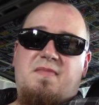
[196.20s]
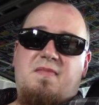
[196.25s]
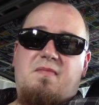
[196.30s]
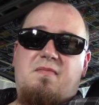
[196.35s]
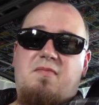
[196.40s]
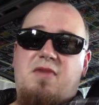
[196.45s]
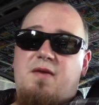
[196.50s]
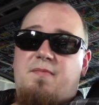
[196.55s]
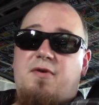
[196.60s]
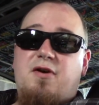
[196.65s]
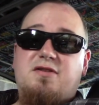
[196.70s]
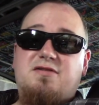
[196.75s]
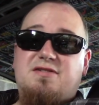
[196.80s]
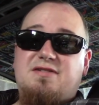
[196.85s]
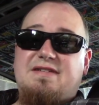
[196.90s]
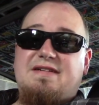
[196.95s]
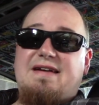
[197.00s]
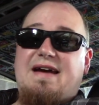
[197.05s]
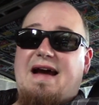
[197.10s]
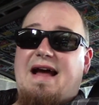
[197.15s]
Me
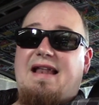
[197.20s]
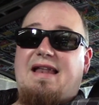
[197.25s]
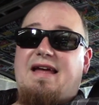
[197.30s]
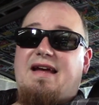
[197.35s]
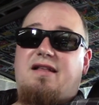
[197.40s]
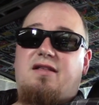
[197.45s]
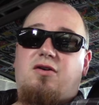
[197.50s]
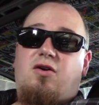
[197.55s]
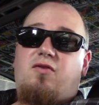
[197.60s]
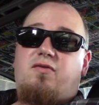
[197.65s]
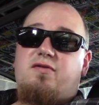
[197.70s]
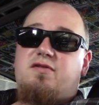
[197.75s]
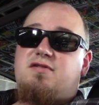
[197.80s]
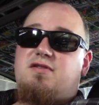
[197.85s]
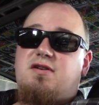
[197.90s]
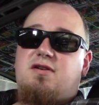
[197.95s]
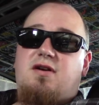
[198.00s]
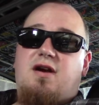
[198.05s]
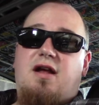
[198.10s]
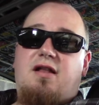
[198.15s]
personally, I like the
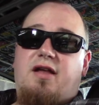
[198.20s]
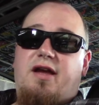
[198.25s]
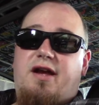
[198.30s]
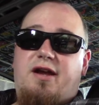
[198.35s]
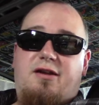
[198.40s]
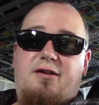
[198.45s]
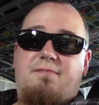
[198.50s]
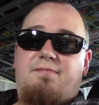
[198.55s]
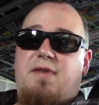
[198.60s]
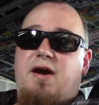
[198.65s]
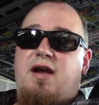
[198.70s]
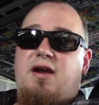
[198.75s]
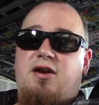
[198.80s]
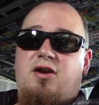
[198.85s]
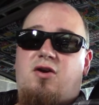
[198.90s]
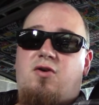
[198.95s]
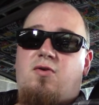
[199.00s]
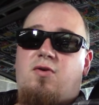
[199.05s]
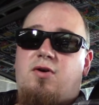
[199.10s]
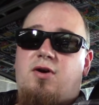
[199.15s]
oversteer. I like it to bite in the
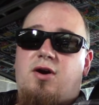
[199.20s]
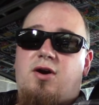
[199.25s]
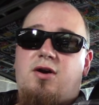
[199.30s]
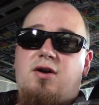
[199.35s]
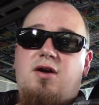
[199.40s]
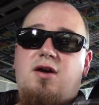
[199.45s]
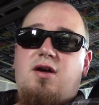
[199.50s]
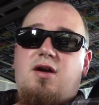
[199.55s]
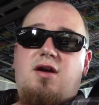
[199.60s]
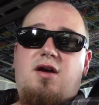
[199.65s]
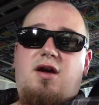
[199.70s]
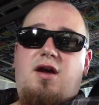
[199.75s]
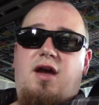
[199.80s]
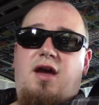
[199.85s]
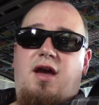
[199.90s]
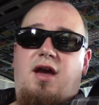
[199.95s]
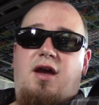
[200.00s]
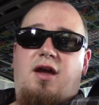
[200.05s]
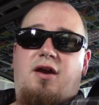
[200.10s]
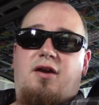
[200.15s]
corner
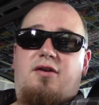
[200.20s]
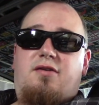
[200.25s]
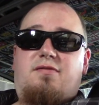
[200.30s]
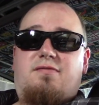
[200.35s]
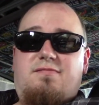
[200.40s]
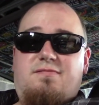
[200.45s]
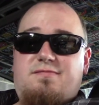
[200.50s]
and